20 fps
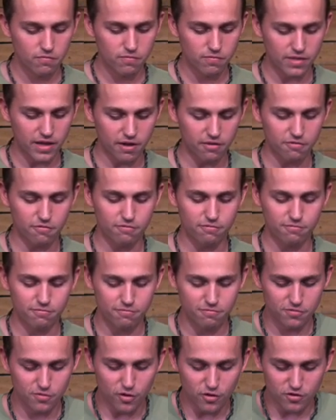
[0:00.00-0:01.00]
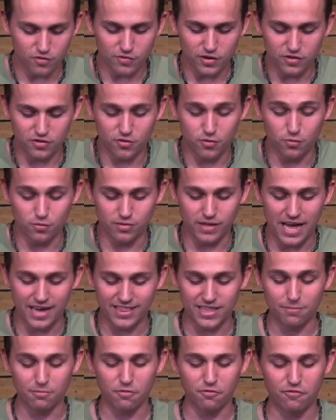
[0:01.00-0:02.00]
that those of us who
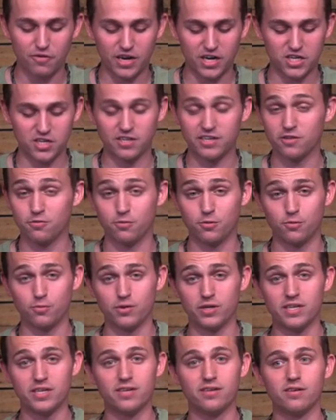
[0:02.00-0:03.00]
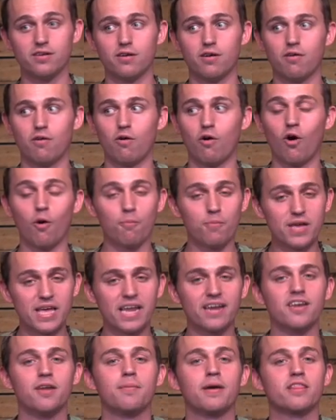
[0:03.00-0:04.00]
lack that perfection as we read are
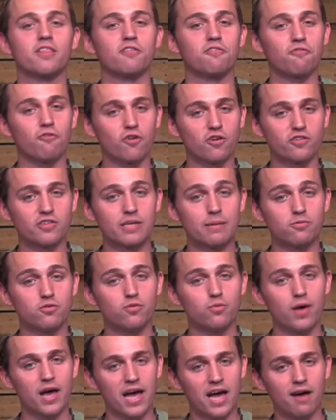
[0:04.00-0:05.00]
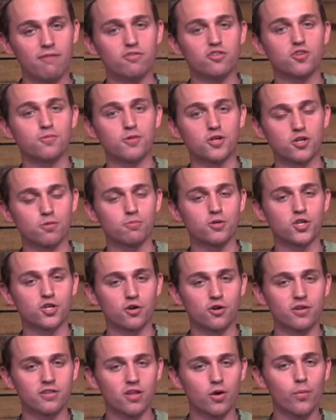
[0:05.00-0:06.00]
beginning to make the first steps to have the spiritual
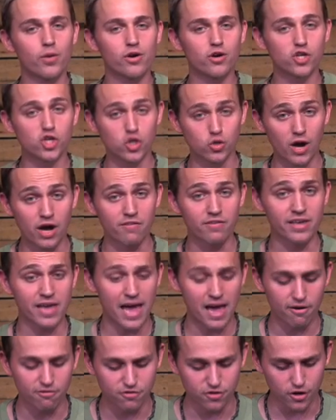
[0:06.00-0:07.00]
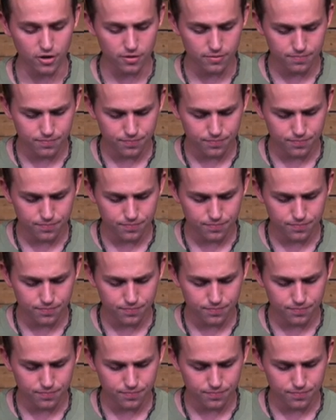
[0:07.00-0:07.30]
maturity that we are striving after.